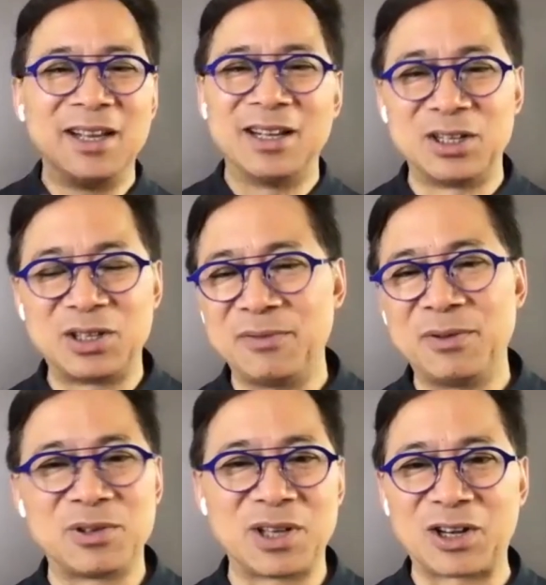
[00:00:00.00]
in the
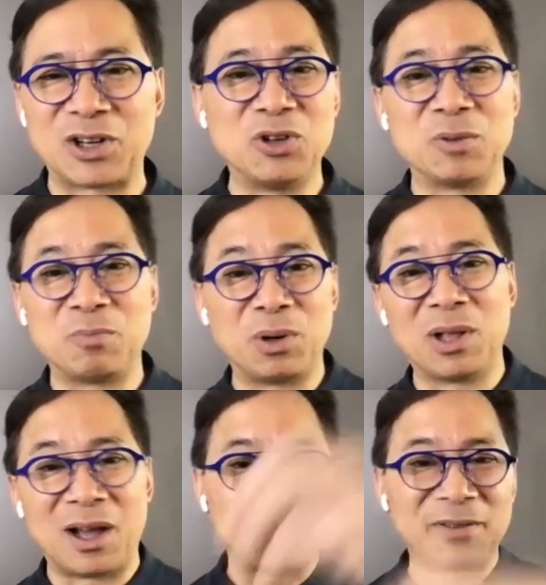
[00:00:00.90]
seafood section you should pull
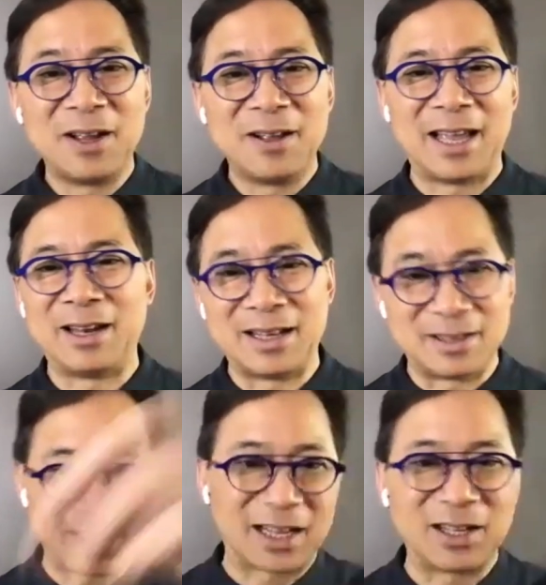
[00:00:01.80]
off and, and
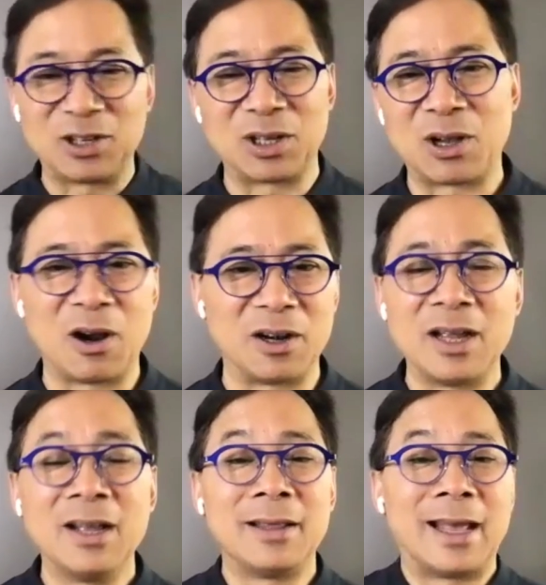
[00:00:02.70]
stick into the cart
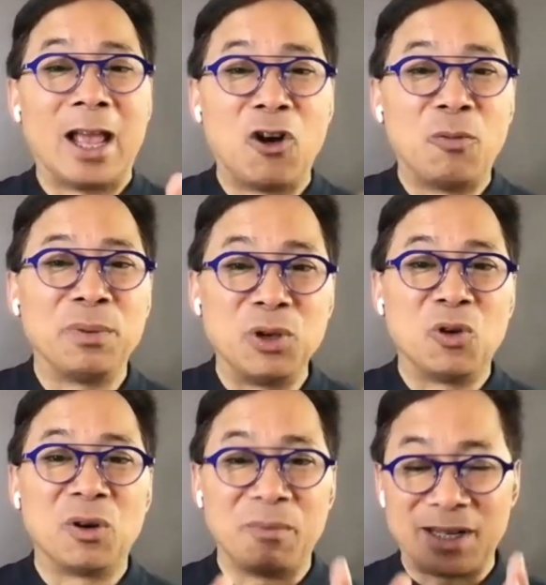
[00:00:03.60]
that help
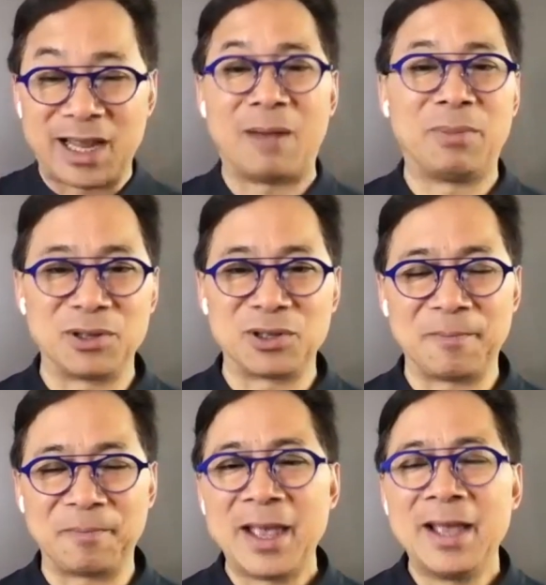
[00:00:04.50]
your metabolism.